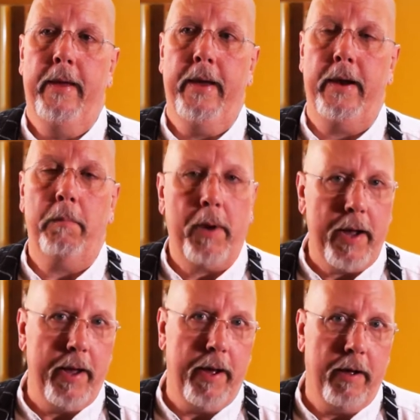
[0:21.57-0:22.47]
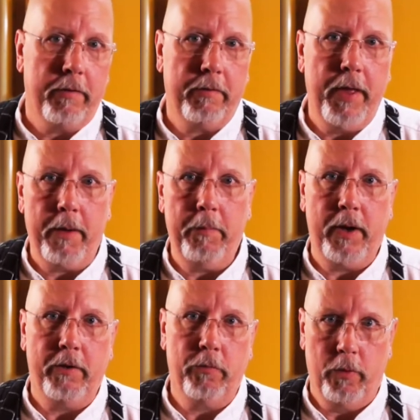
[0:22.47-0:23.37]
And at my house that
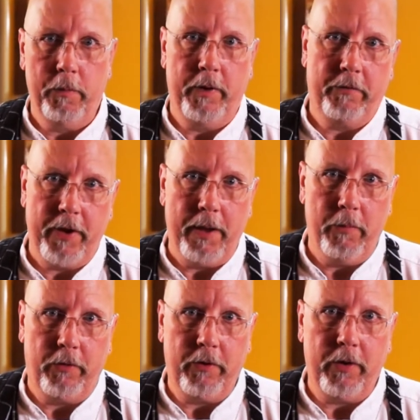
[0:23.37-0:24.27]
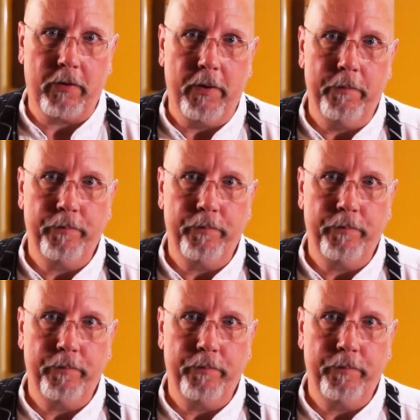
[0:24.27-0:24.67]
means Reuben sandwiches.